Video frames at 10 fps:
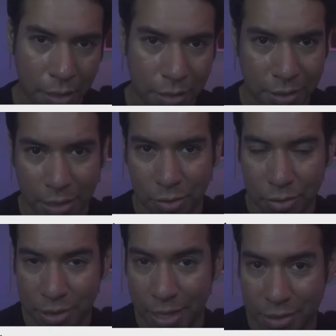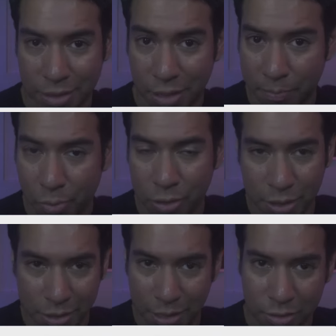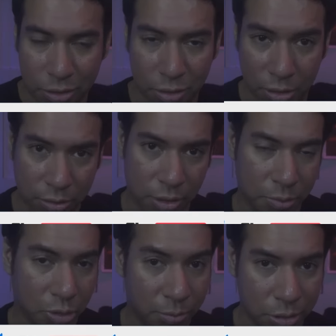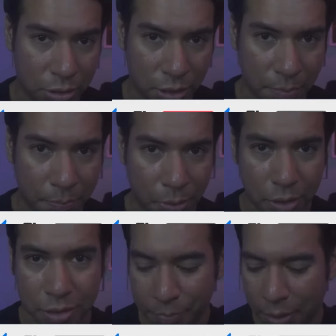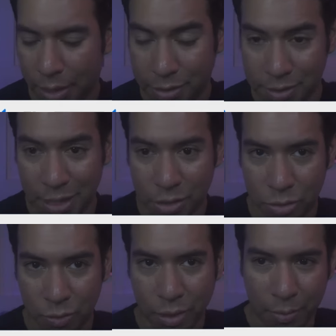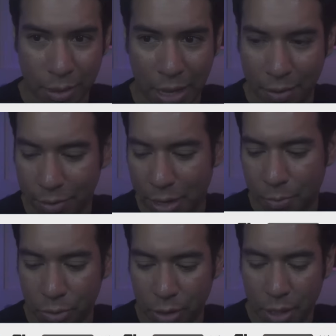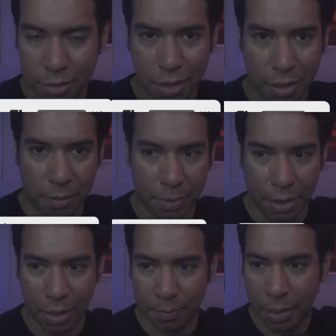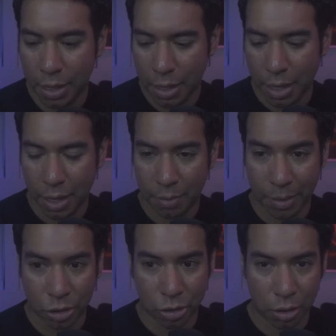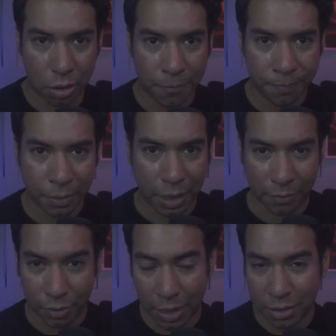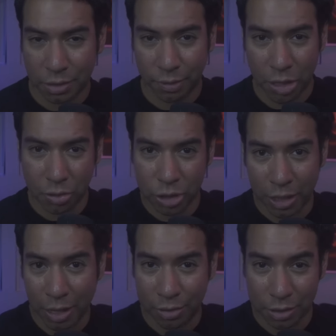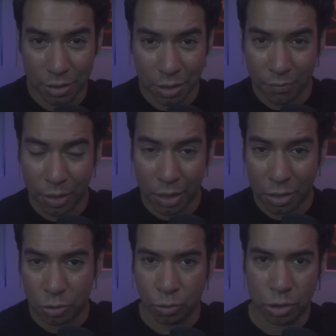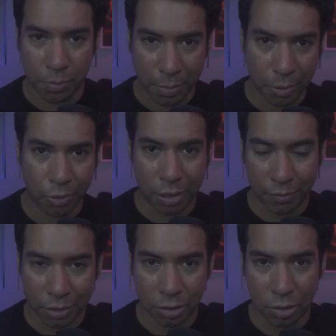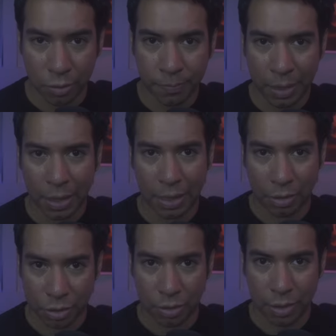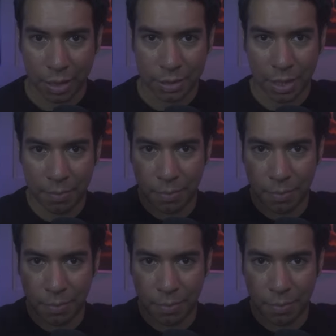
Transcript: let's get those likes up boys let's get those subscriptions up boys and stay tuned i'm gonna have a lot more content coming up and make sure that if you like this video check out these other videos which may be relevant to you and i'll see you next time